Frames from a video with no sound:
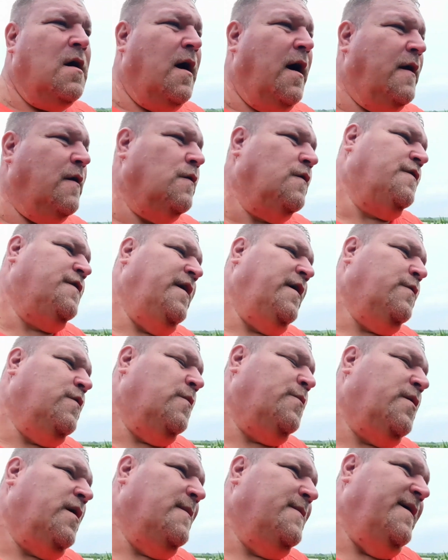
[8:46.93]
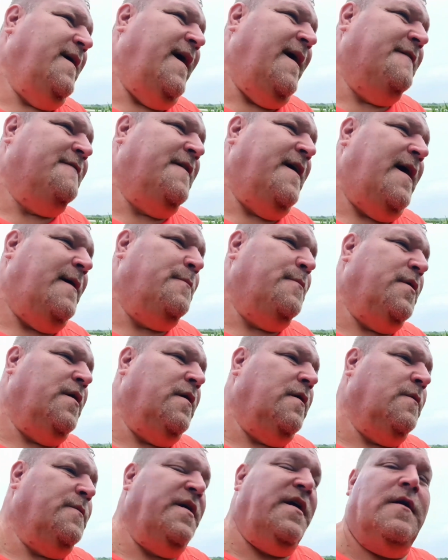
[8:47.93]
I don't think we'll probably have that, but
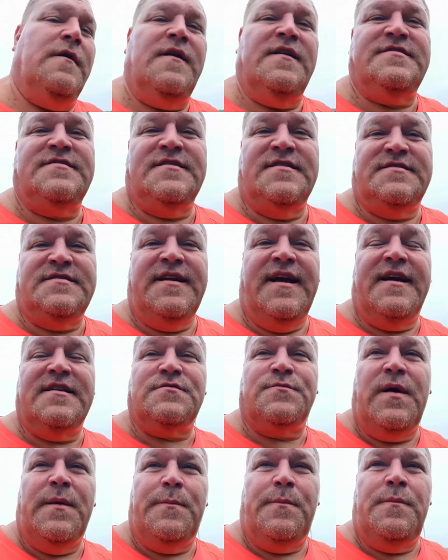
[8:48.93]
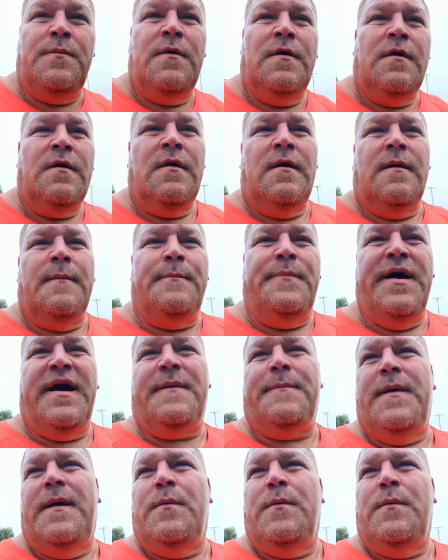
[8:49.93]
it'll be interesting to see as we pick.